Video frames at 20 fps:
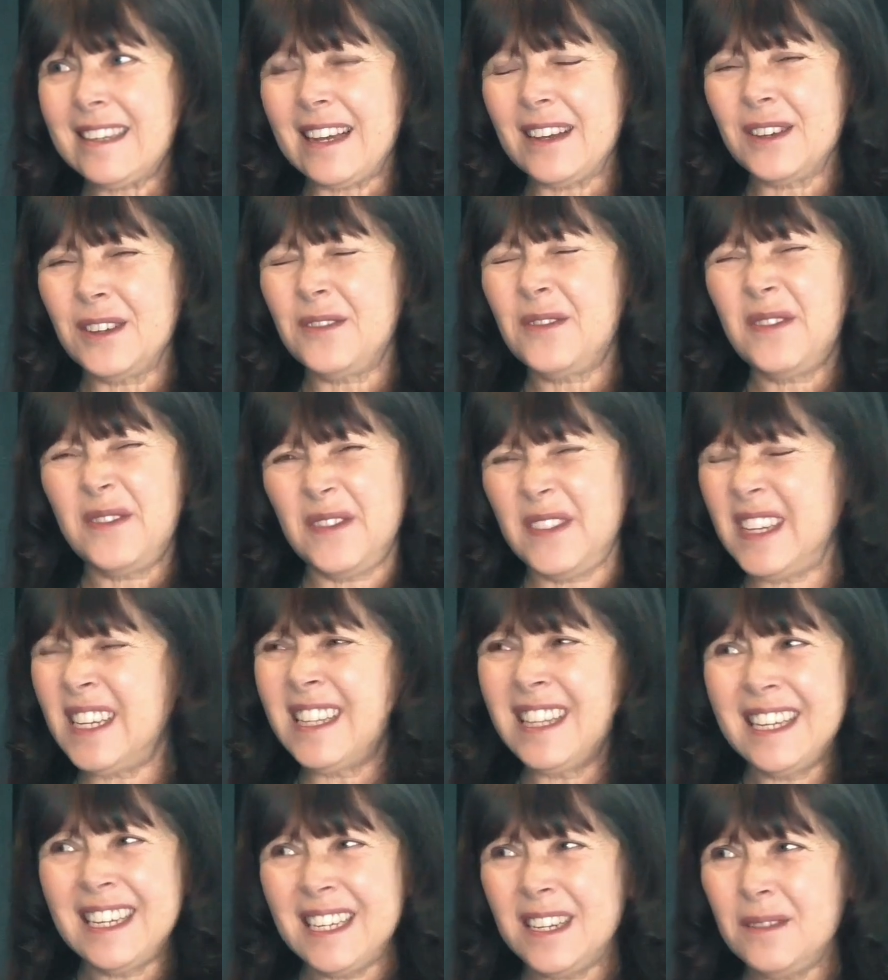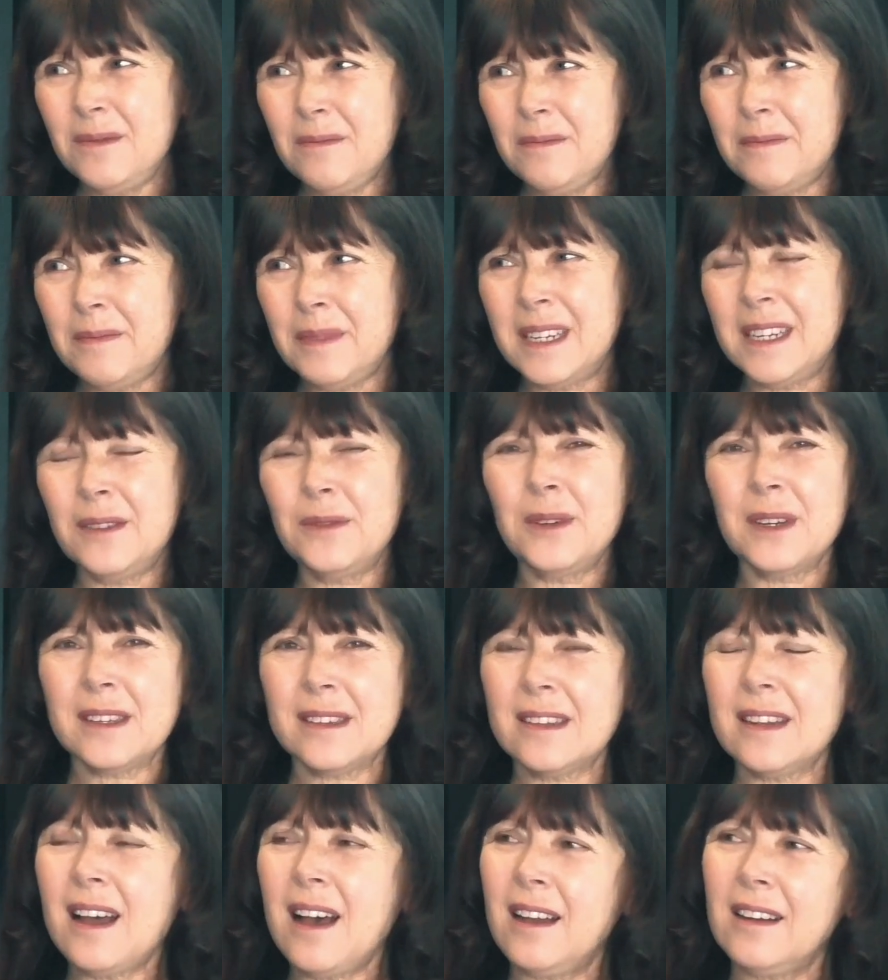I could feel it, but it
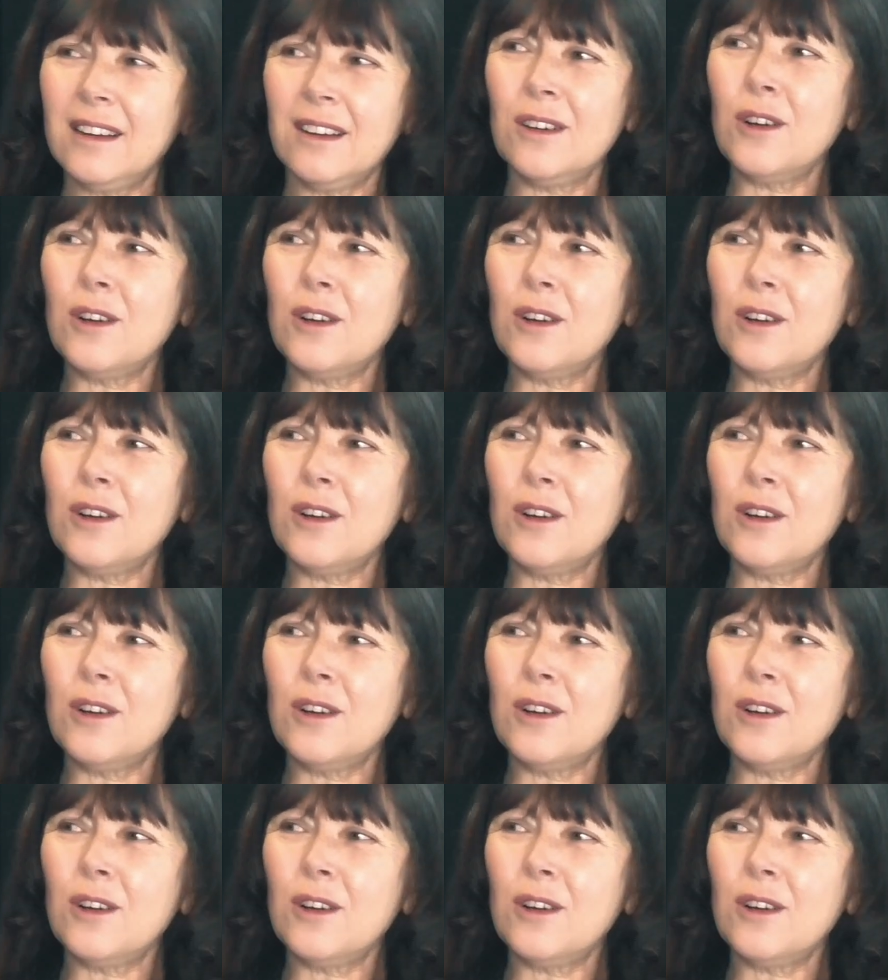was not